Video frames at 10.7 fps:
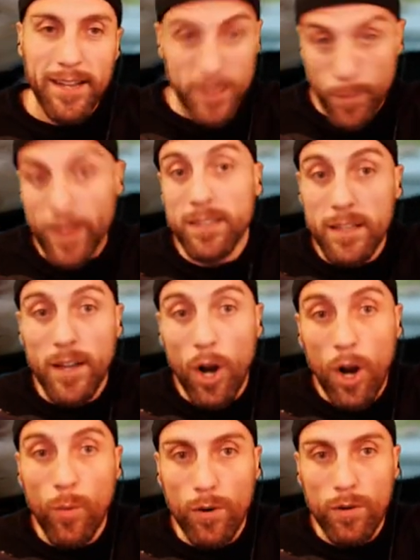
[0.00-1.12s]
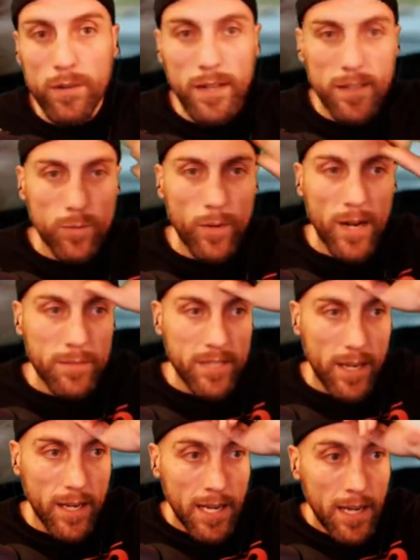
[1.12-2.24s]
It's basically our world is what I'm
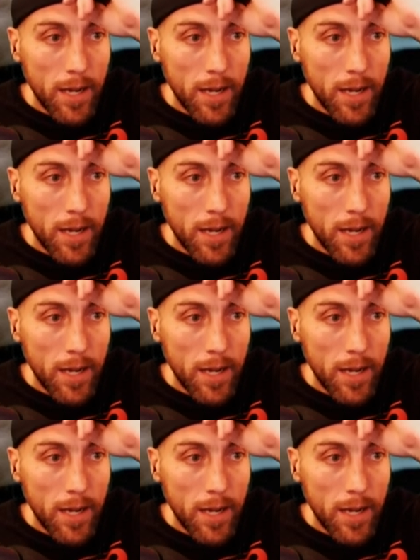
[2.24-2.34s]
saying,